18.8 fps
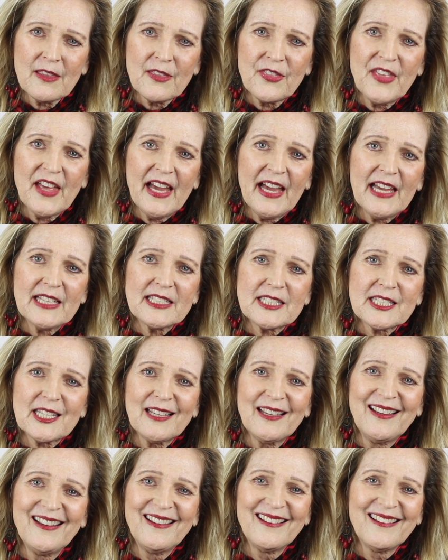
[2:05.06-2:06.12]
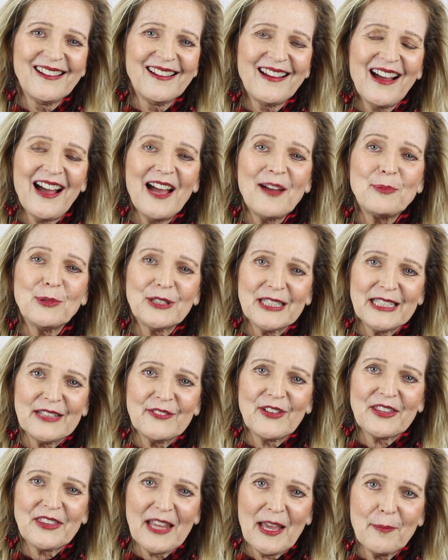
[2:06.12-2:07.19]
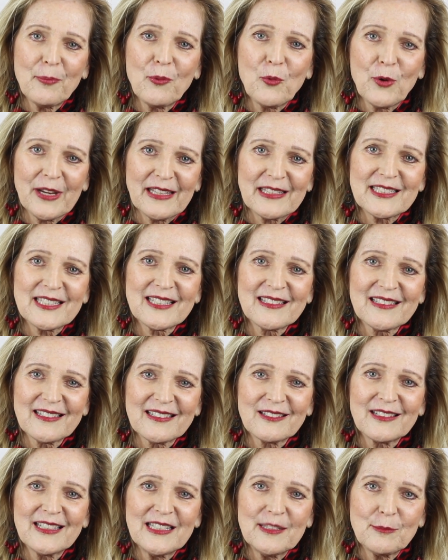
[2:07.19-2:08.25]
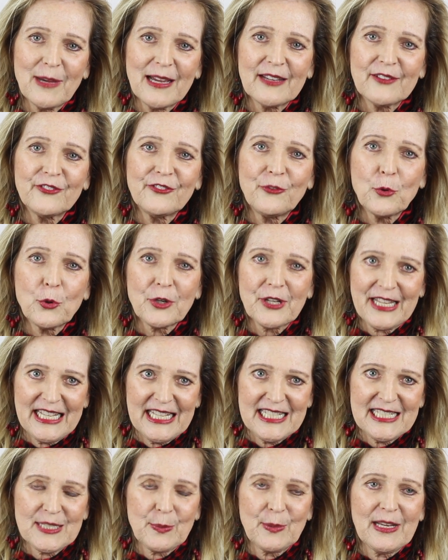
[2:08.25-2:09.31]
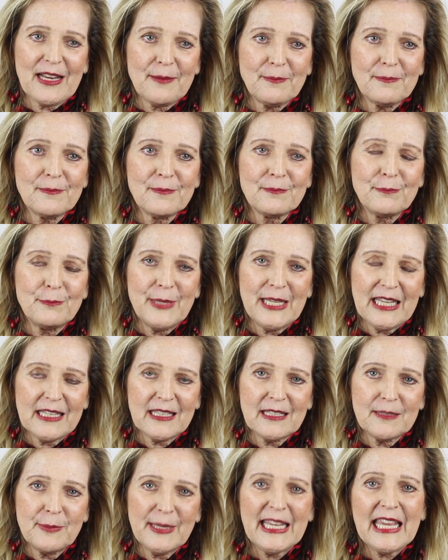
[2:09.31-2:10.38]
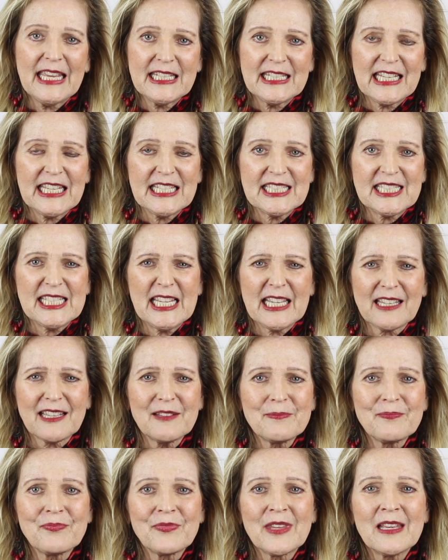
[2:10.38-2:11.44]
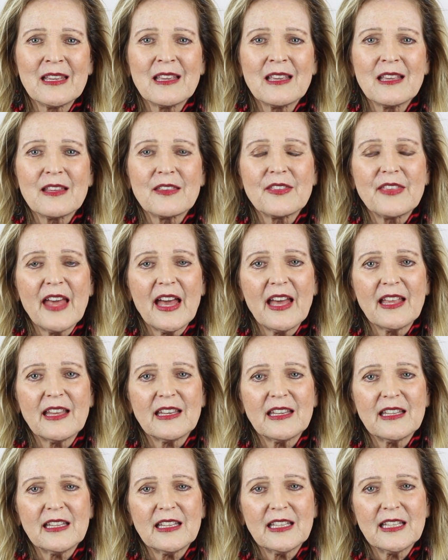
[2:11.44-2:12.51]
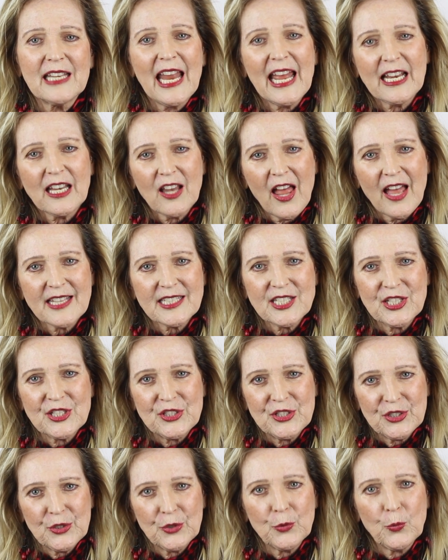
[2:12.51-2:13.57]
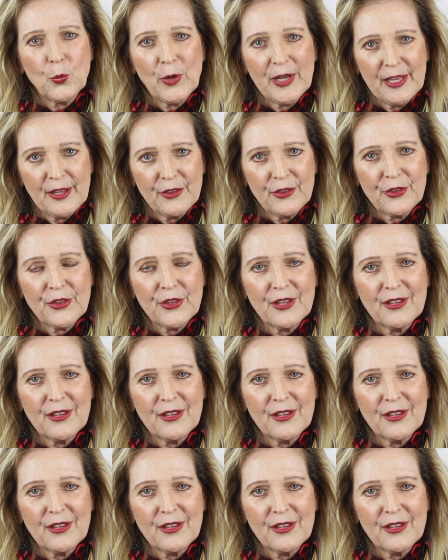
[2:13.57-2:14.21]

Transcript: that I believe at that point in my 40s, when I began to get sick, that it had a lot to do with